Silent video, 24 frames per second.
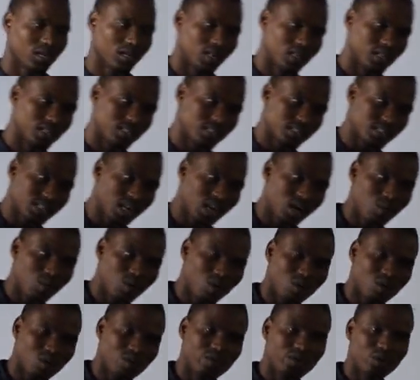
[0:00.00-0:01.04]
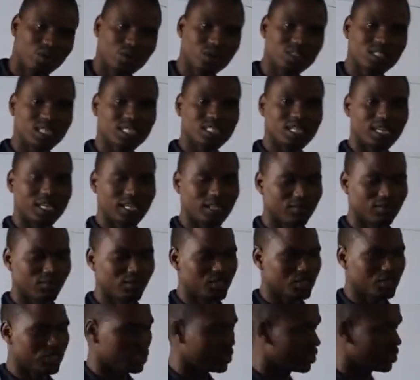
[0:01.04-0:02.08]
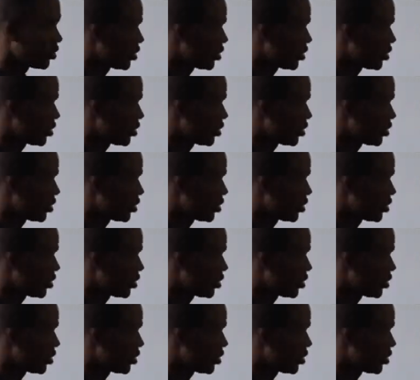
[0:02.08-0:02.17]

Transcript: in some of those that I have mentioned.